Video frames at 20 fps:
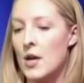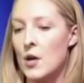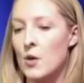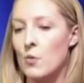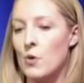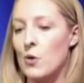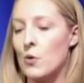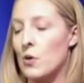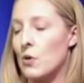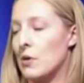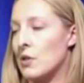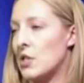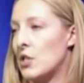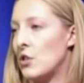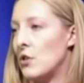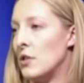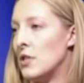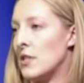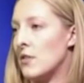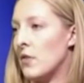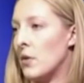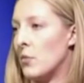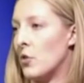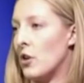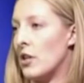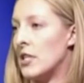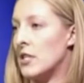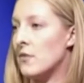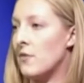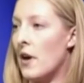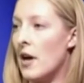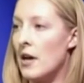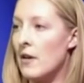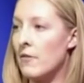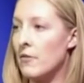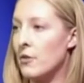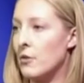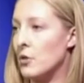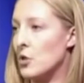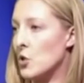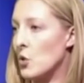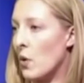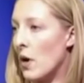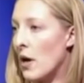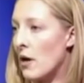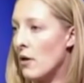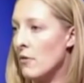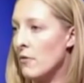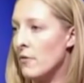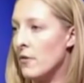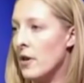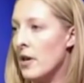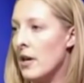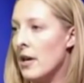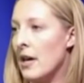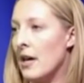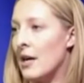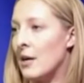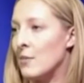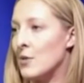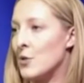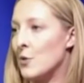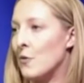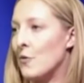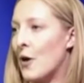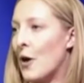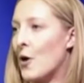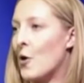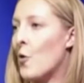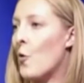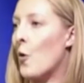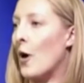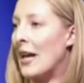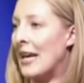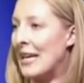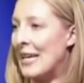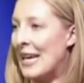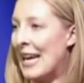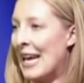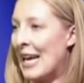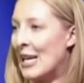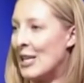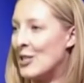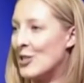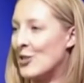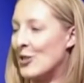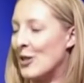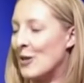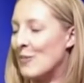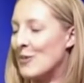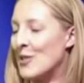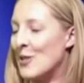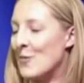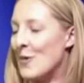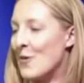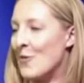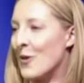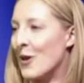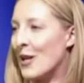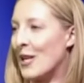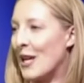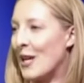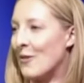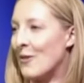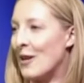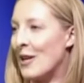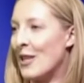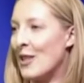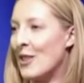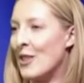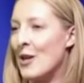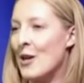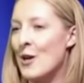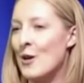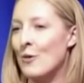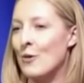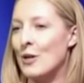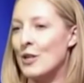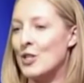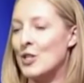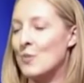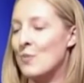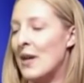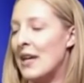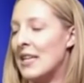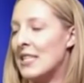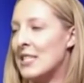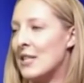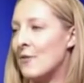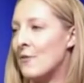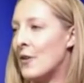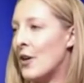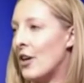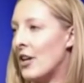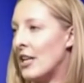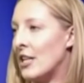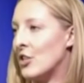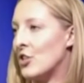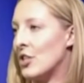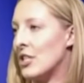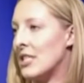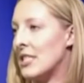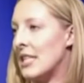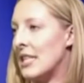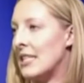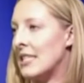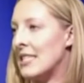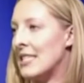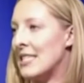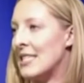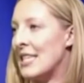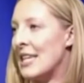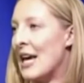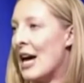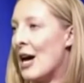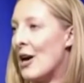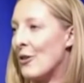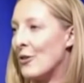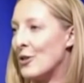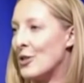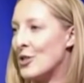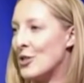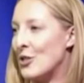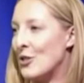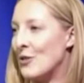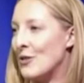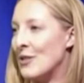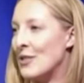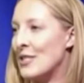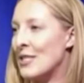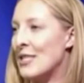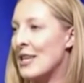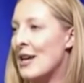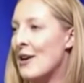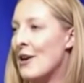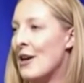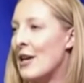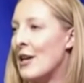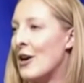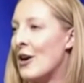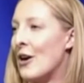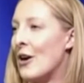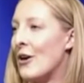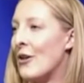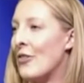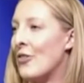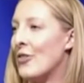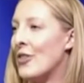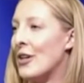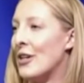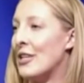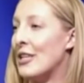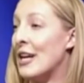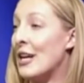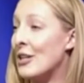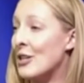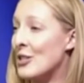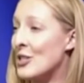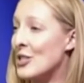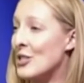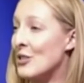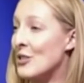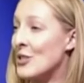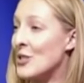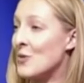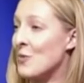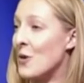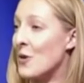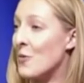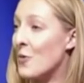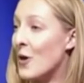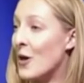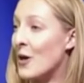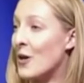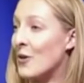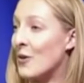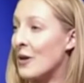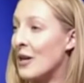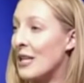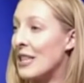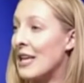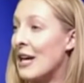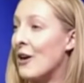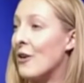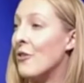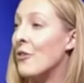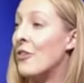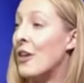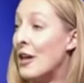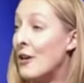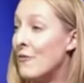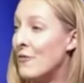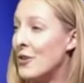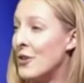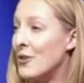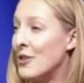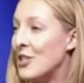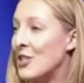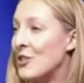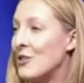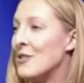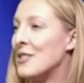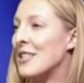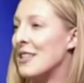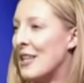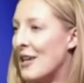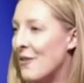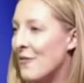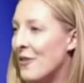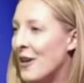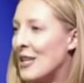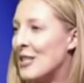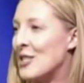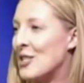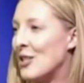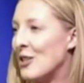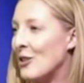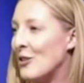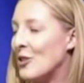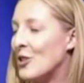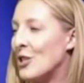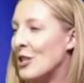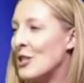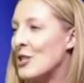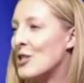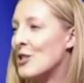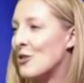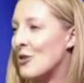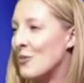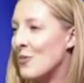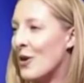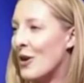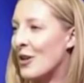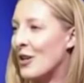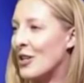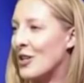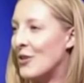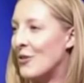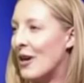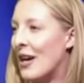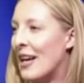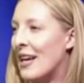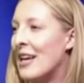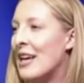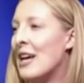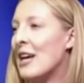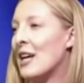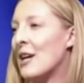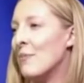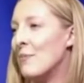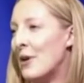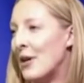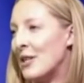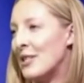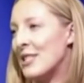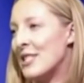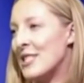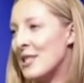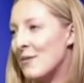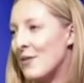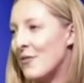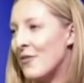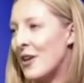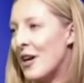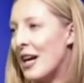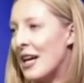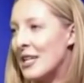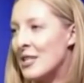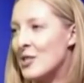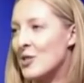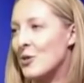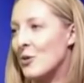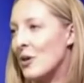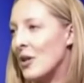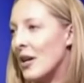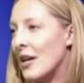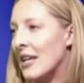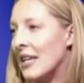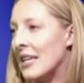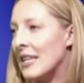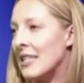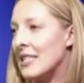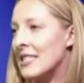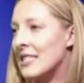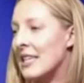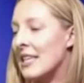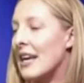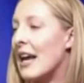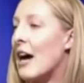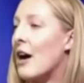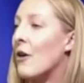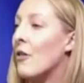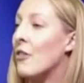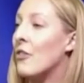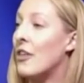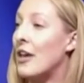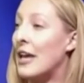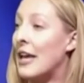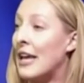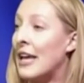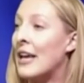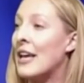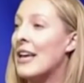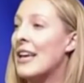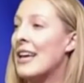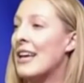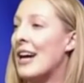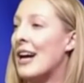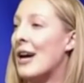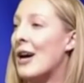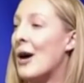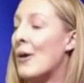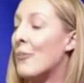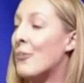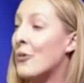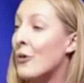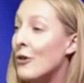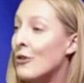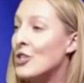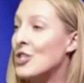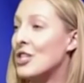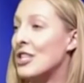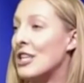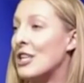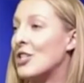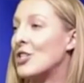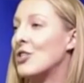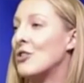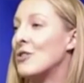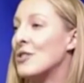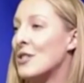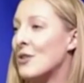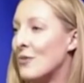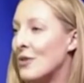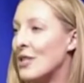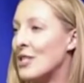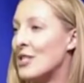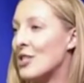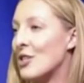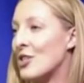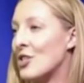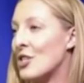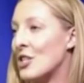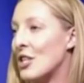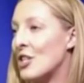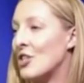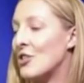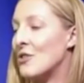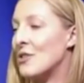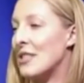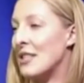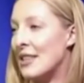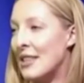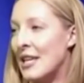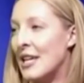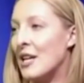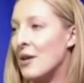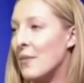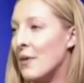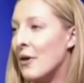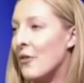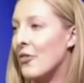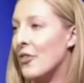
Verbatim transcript: We work with students from grades 5 through 12, um, so we've got mm-hmm. quite an age group to be working with, which makes it very interesting to see how the students in our, the younger students we work with, how they view issues and they find solutions through Model UN compared to some of our high school audience and how they uh, approach the issues and research the issues and think about